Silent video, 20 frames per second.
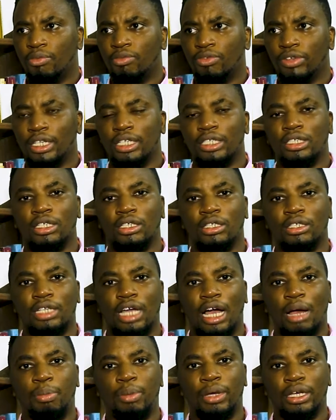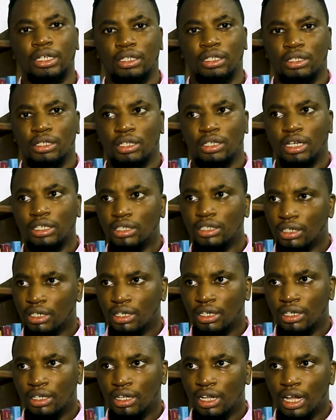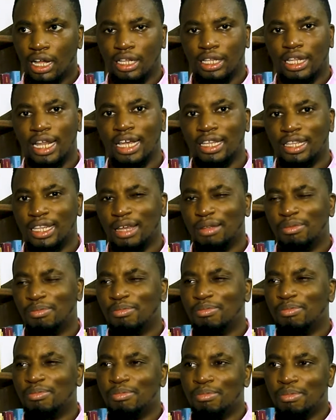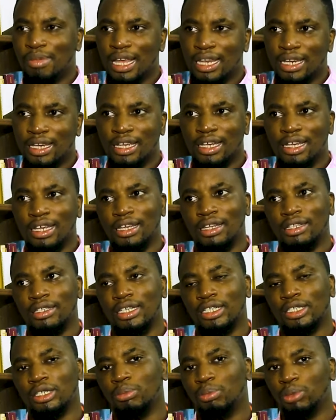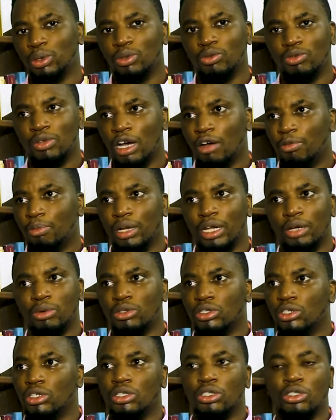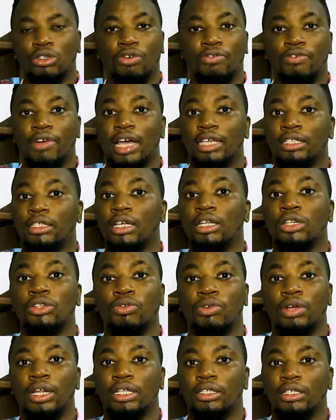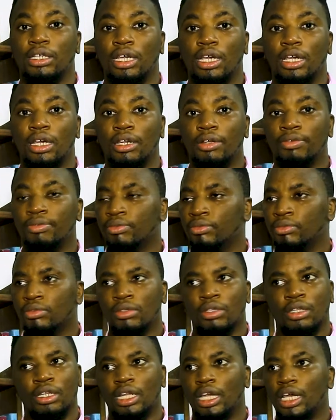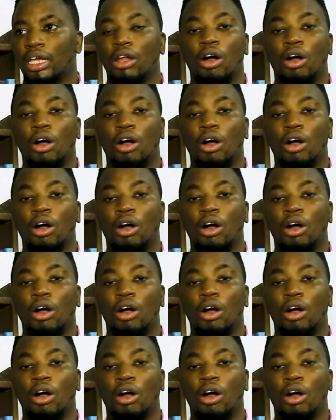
religious topics in such a light that many disapproved of, but it was just so fascinating to read as a kid. It